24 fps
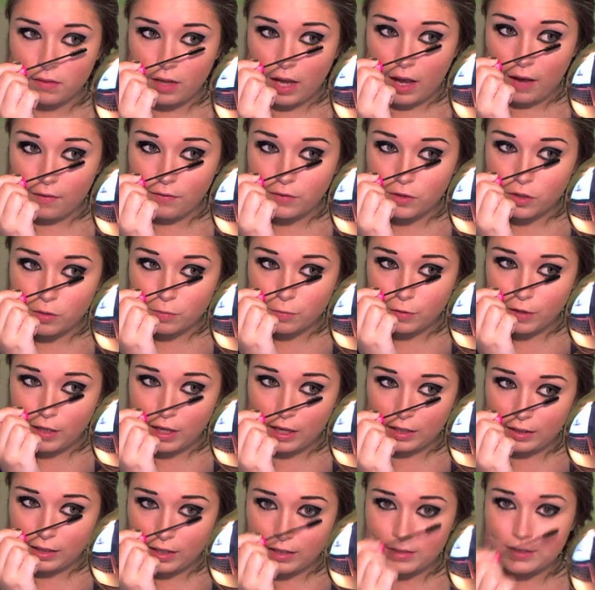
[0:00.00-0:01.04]
After
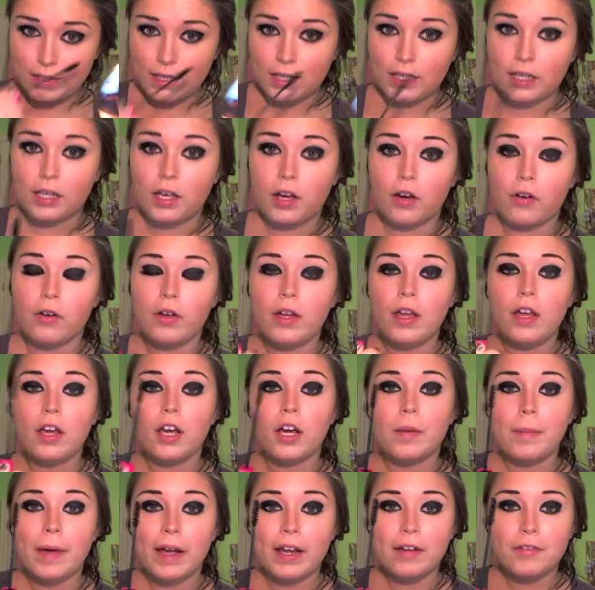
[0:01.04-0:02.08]
applying that second coat,
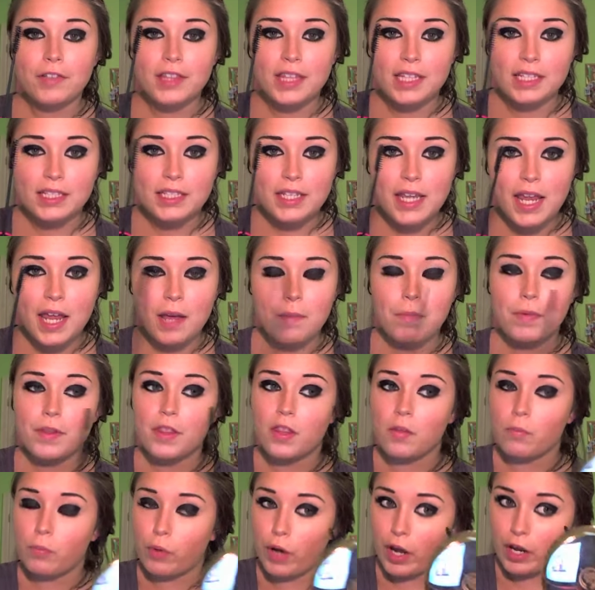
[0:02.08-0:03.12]
go back with the tip of
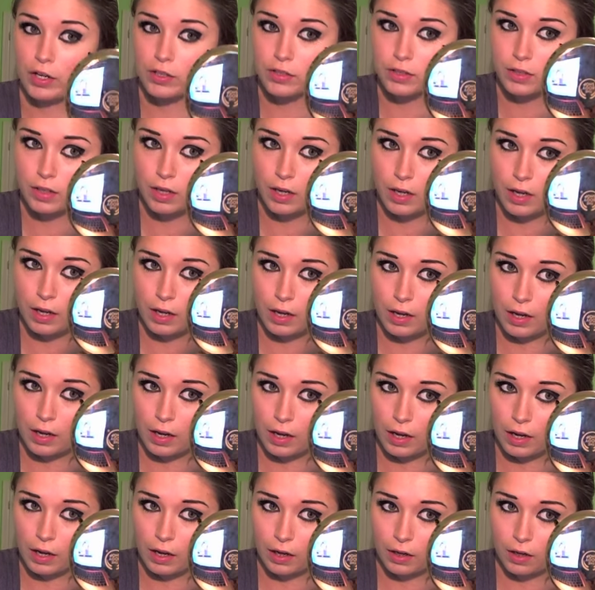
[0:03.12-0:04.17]
the brush
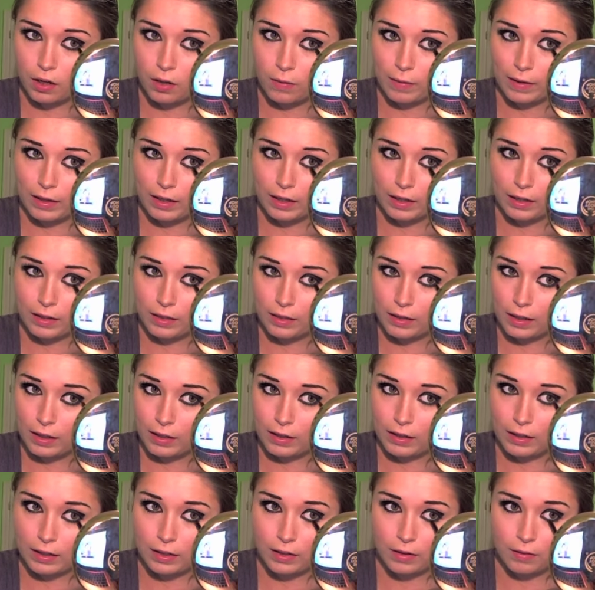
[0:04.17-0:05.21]
and go back and line
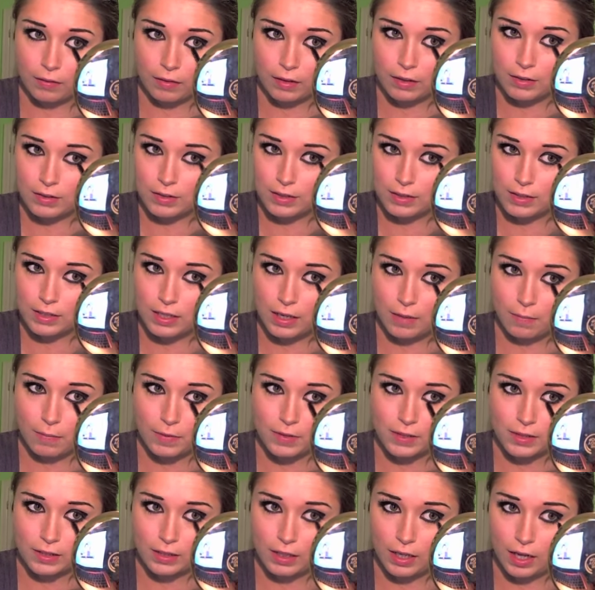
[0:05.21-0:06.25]
that in there, because the tip is
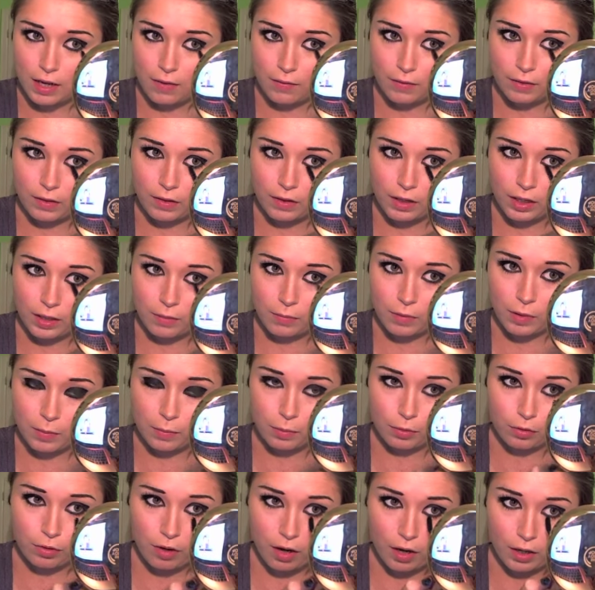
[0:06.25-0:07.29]
going to have a lot more
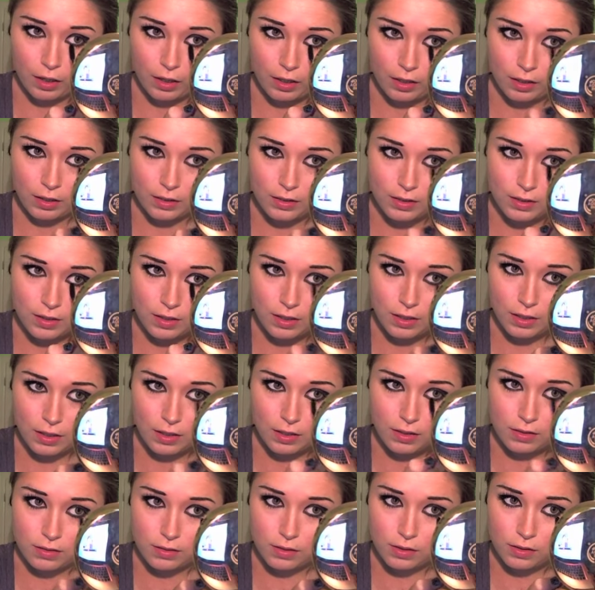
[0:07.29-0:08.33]
product,
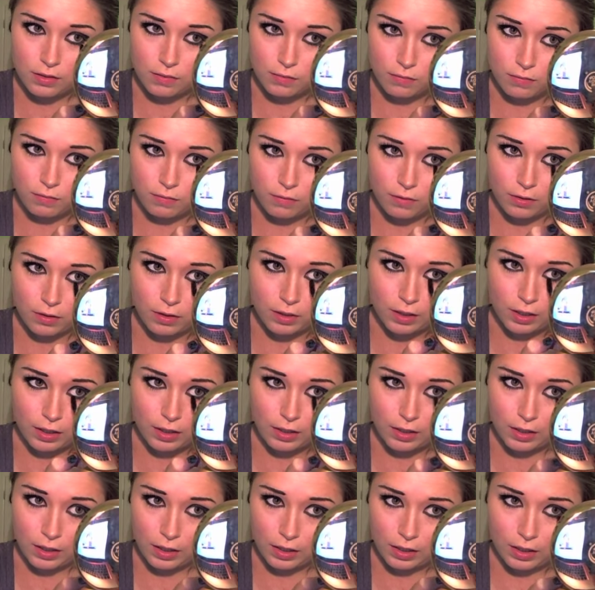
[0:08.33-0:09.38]
so it's really going
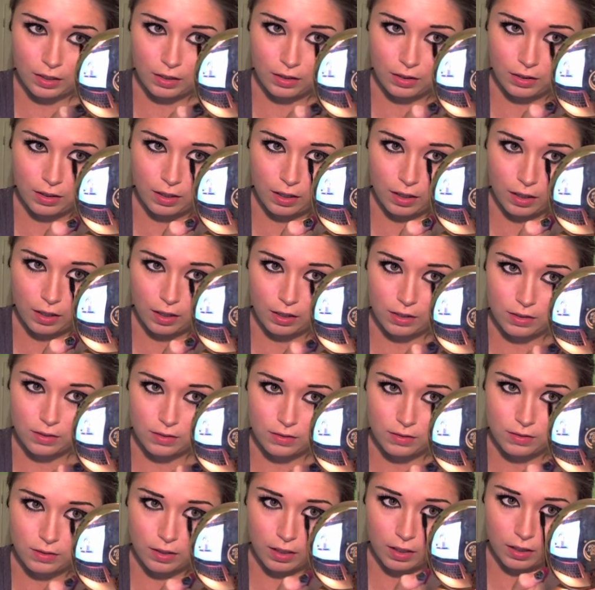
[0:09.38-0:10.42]
to get in there and
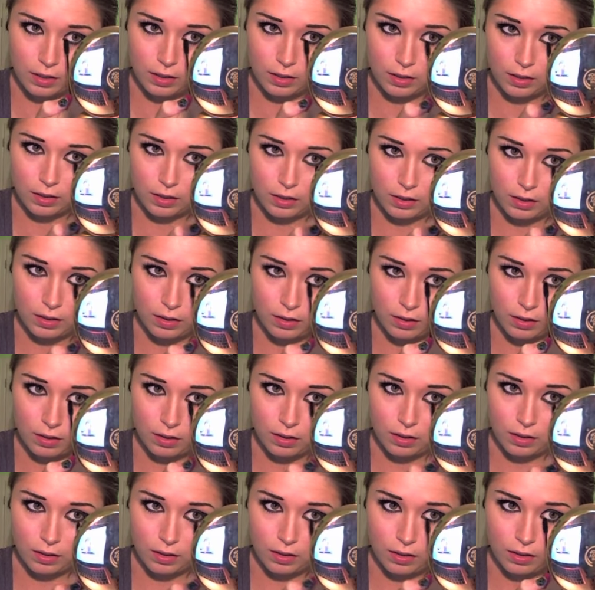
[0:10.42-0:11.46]
just kind of
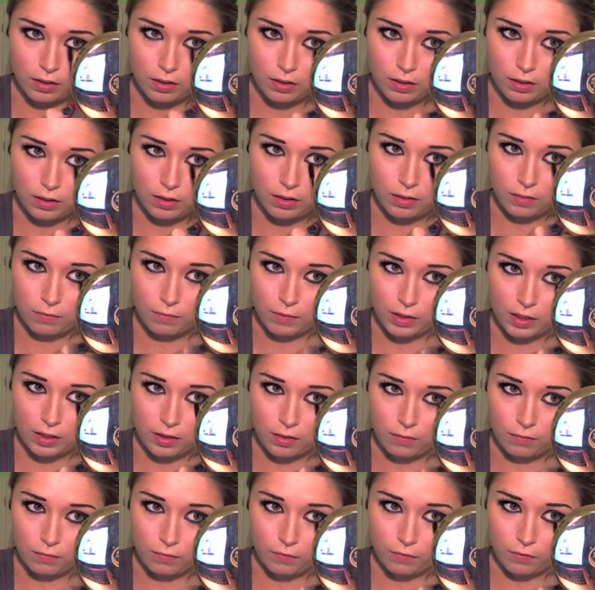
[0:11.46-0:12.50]
make
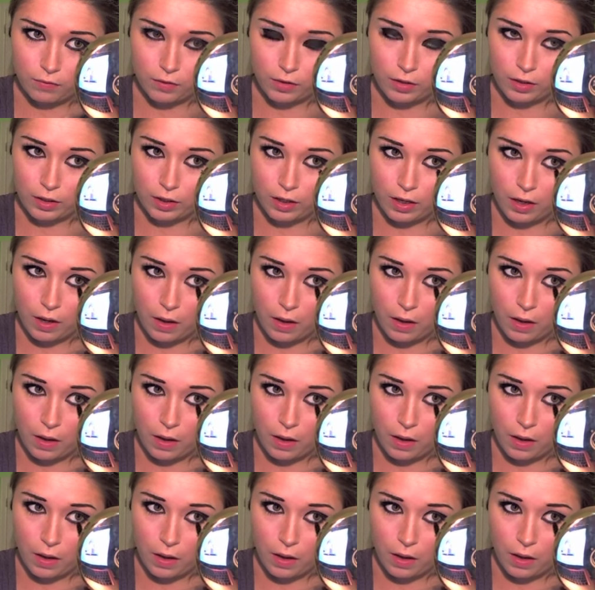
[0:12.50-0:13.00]
them fuller.